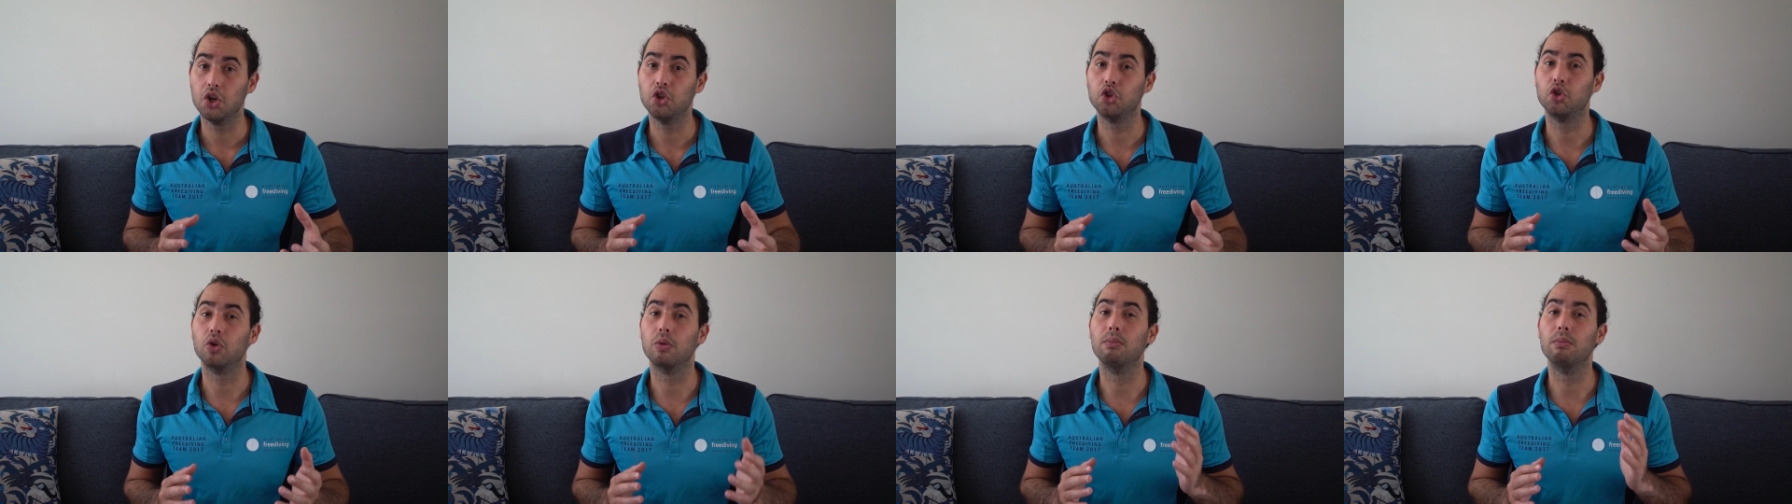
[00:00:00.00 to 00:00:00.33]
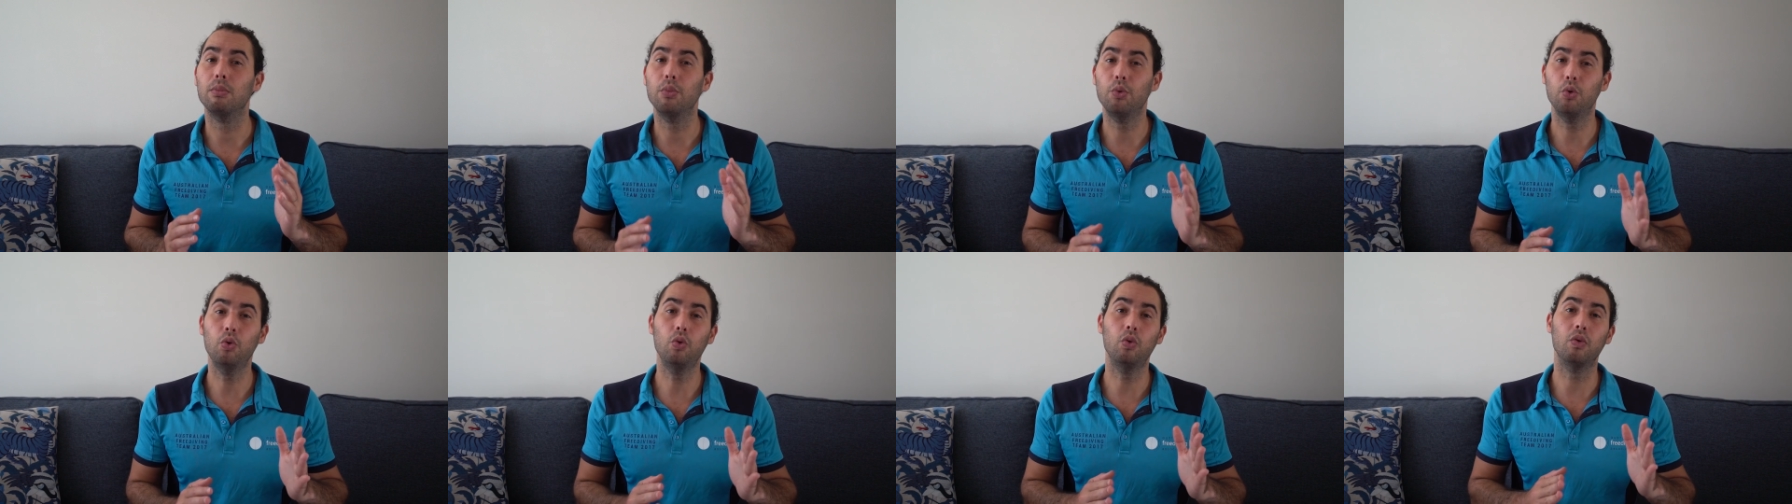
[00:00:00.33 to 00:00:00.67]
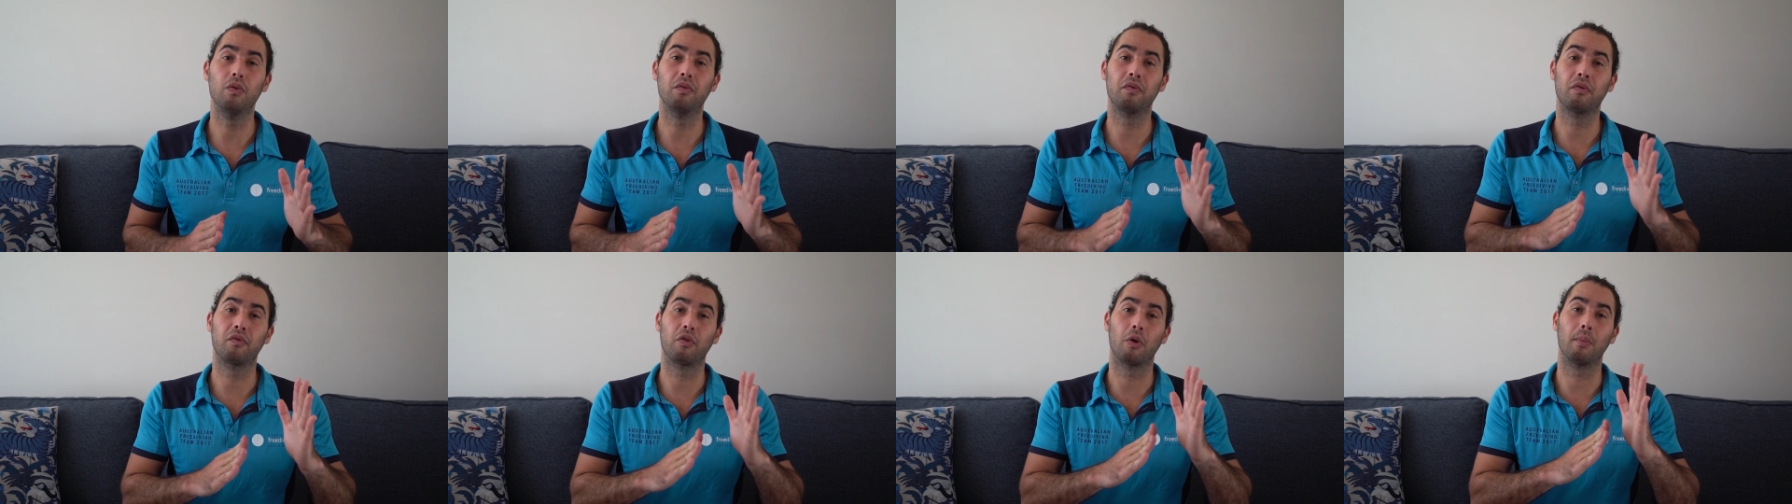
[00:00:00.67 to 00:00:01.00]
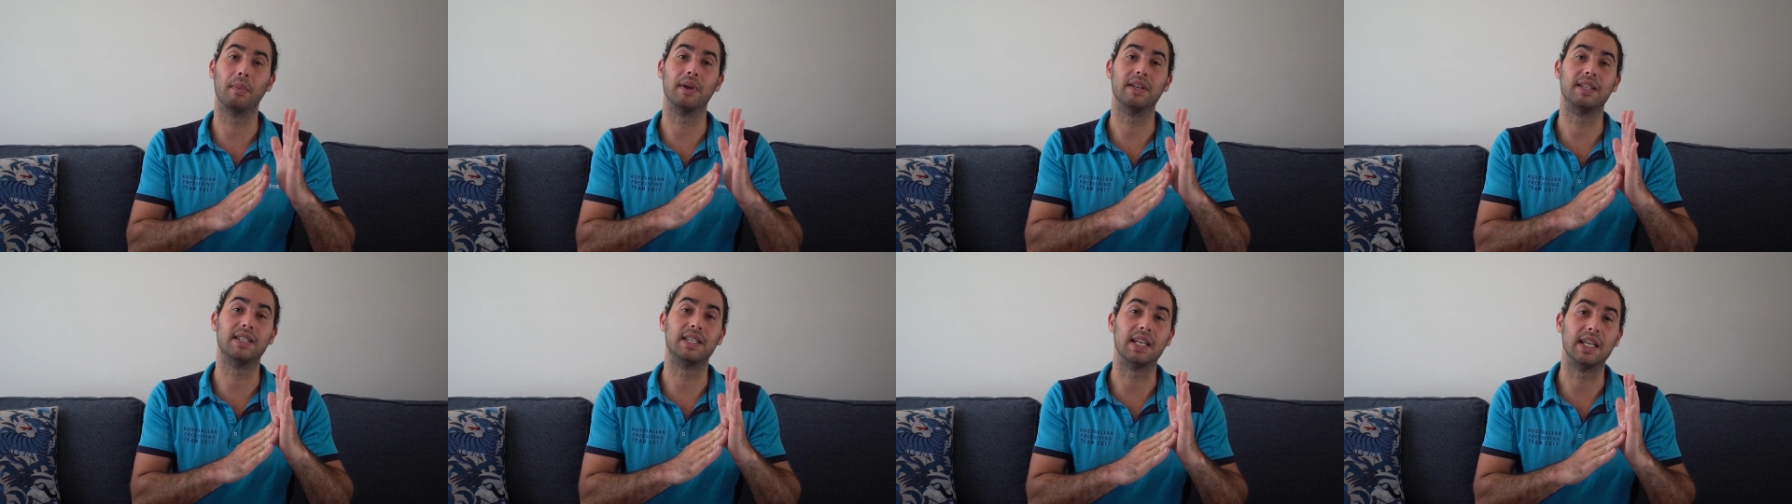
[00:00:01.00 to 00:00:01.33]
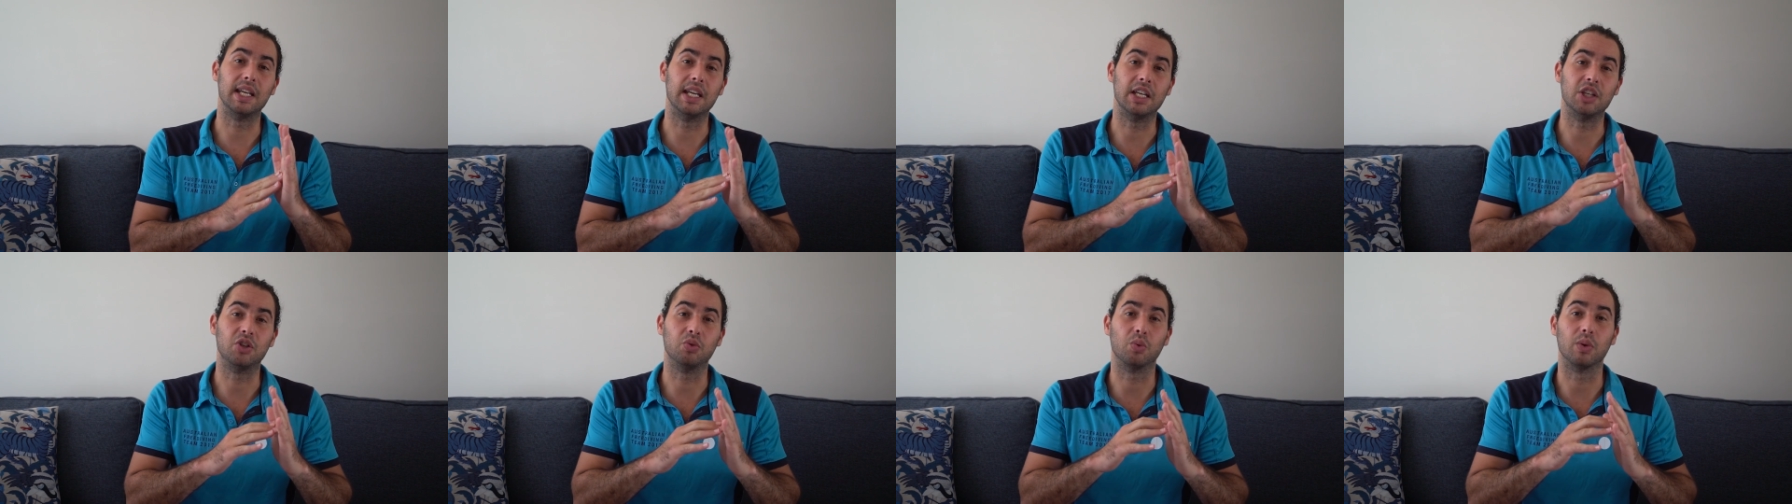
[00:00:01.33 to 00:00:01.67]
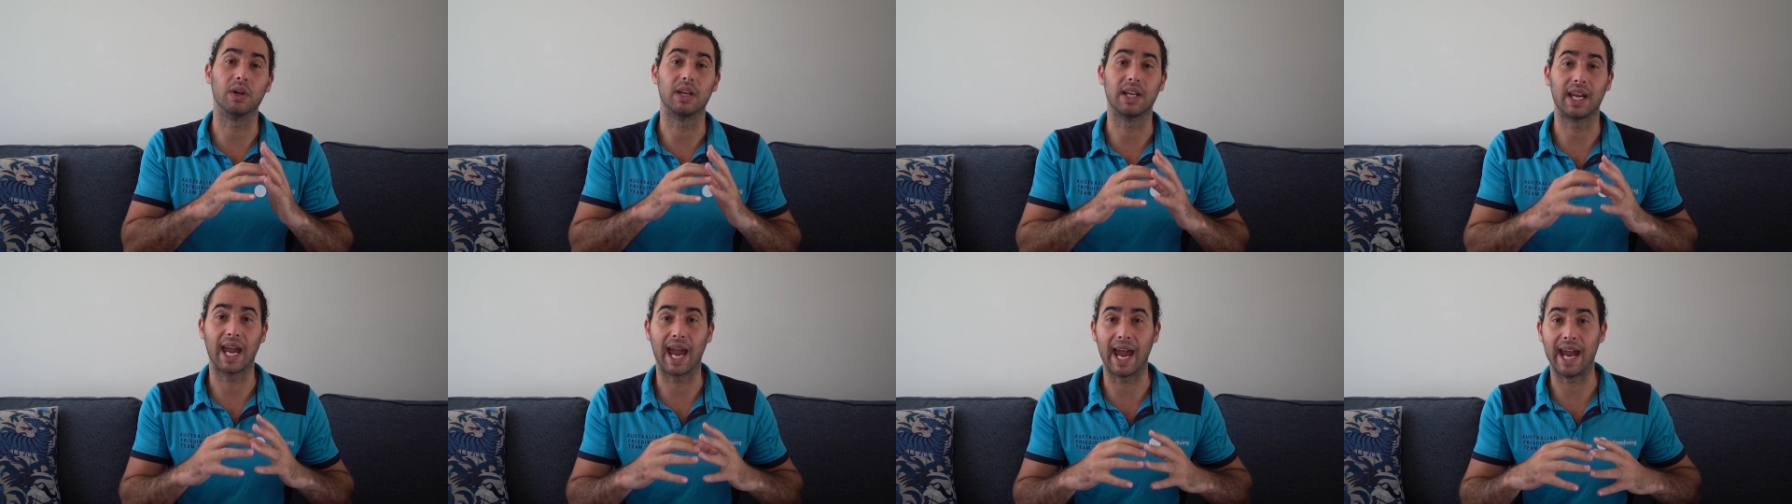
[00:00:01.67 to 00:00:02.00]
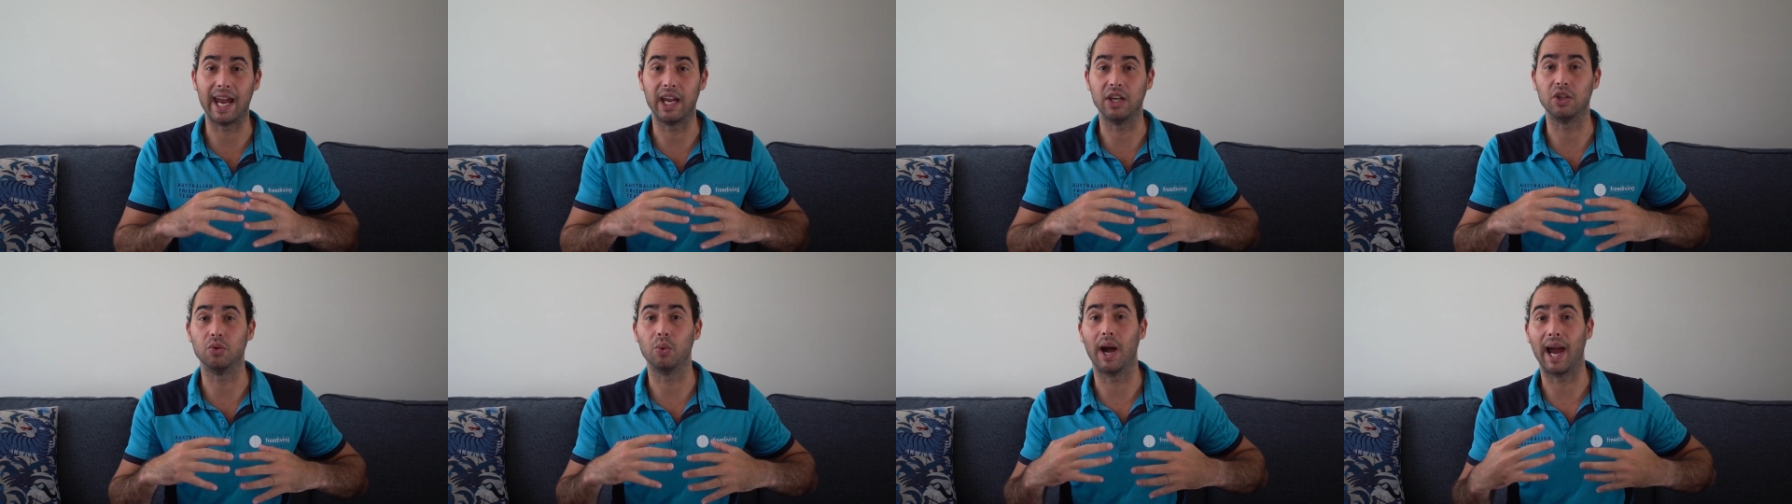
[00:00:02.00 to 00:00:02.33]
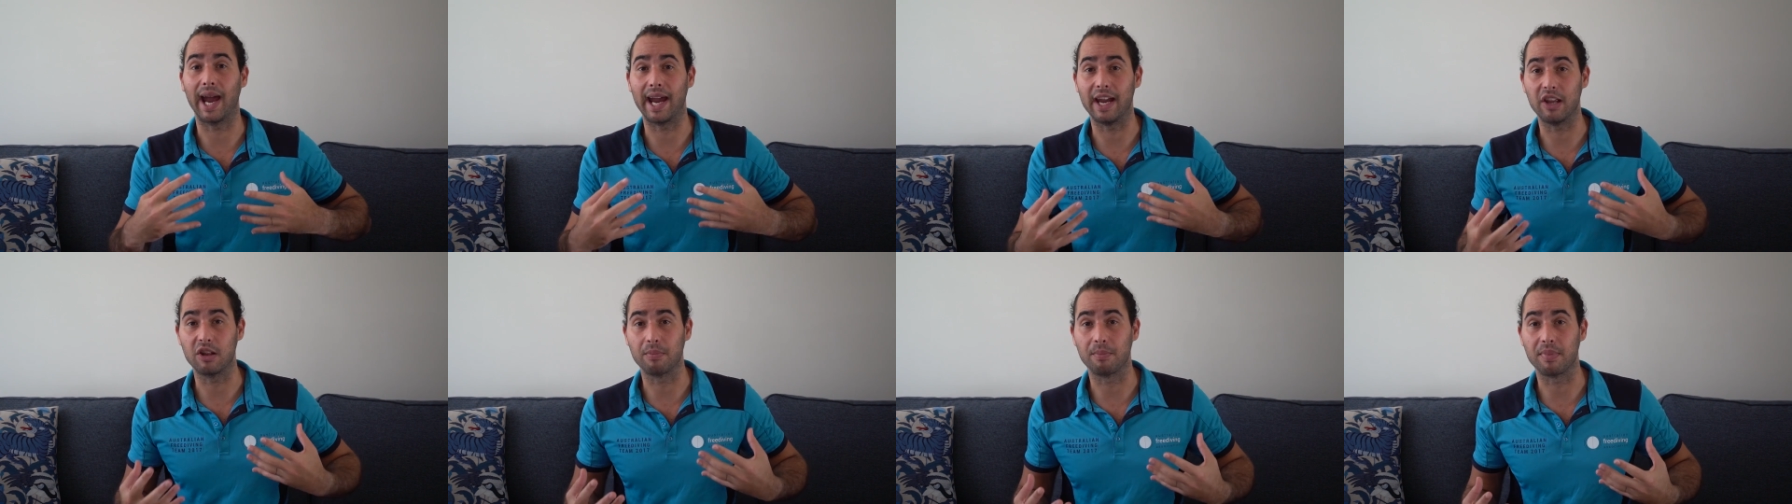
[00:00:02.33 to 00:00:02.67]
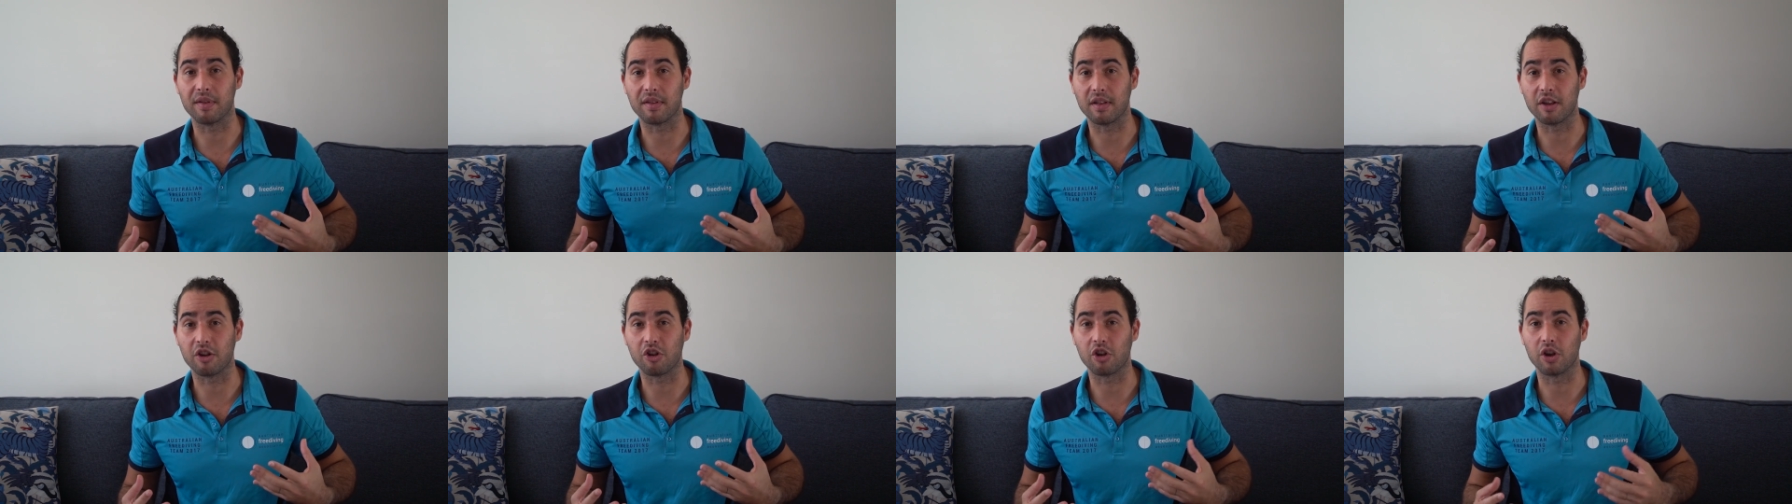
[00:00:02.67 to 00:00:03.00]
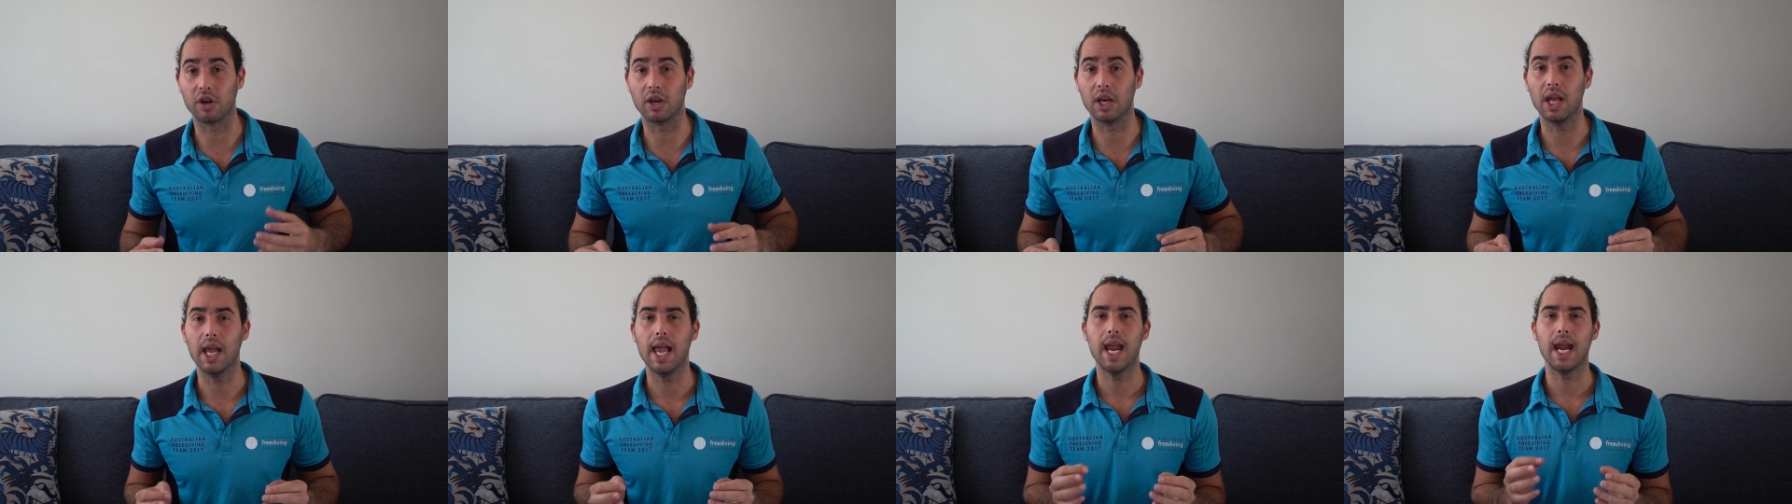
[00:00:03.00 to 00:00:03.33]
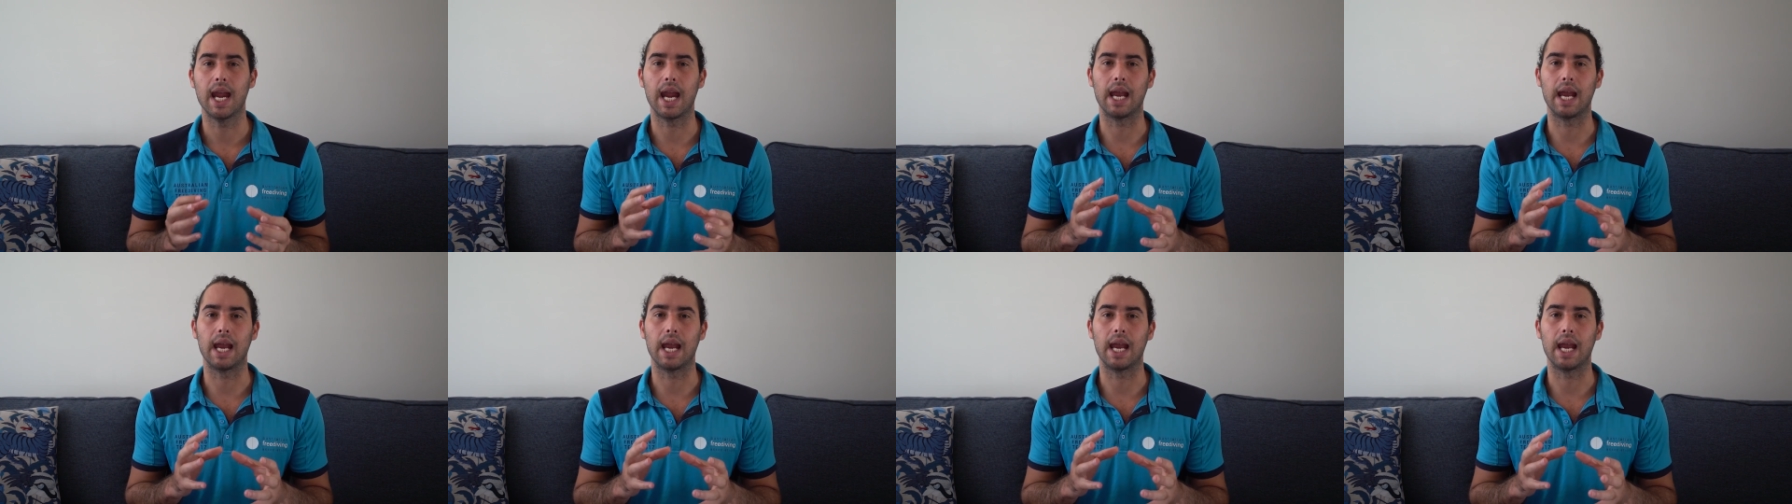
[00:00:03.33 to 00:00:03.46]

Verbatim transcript: to move from a T to a K to a H position